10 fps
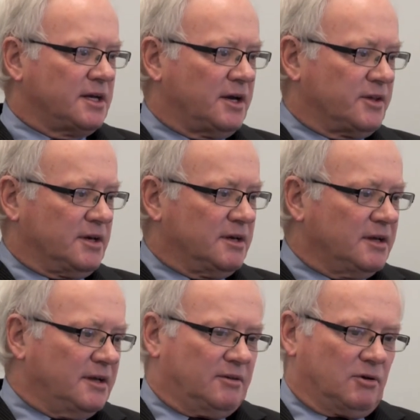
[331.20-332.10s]
and
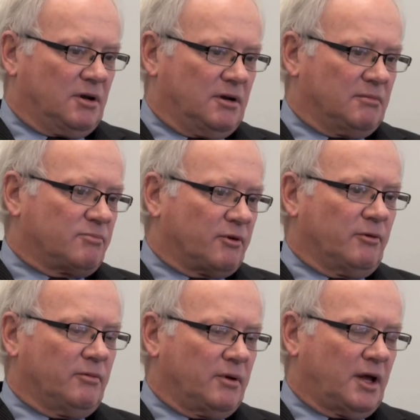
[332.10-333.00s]

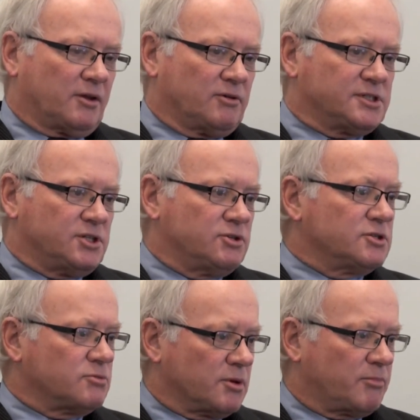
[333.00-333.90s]
other
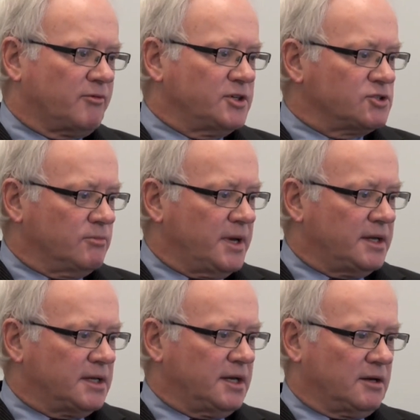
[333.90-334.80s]
institutions with a provincial
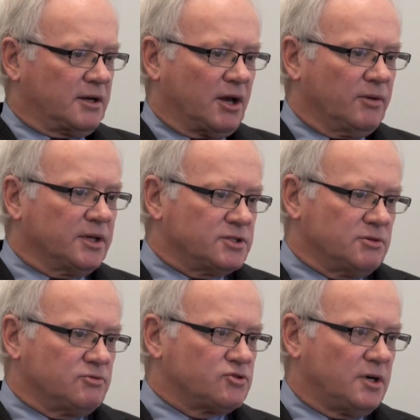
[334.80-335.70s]
mandate are going
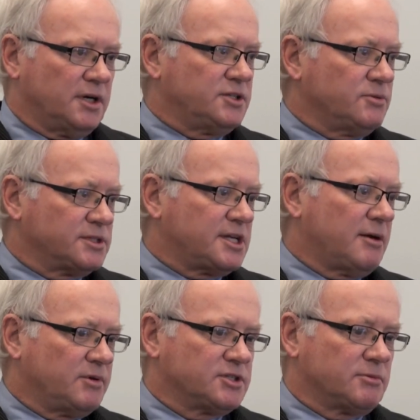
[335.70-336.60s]
to try to
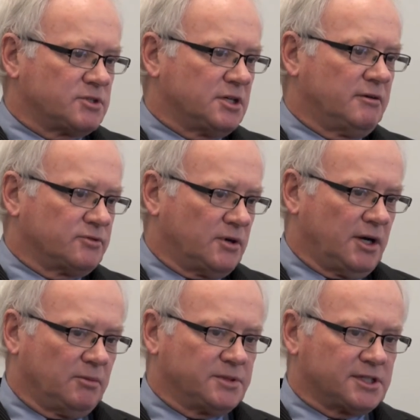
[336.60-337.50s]
establish themselves or
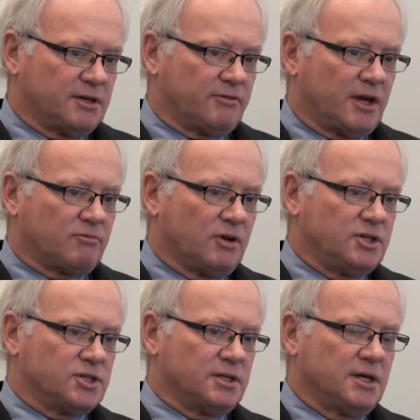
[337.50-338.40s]
help serve that
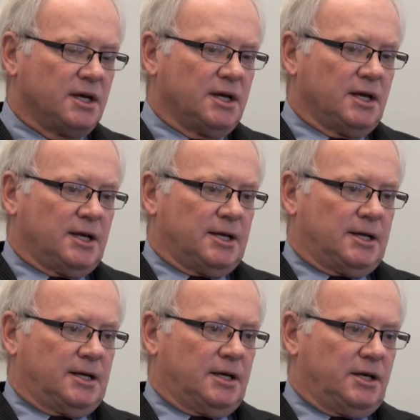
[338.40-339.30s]
region,
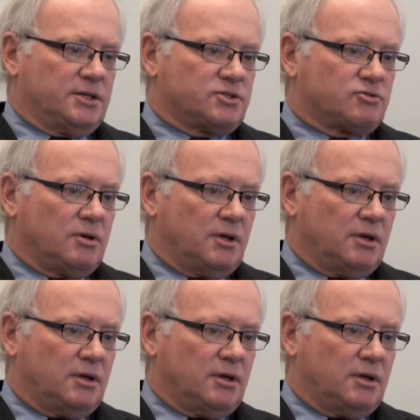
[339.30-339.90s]
is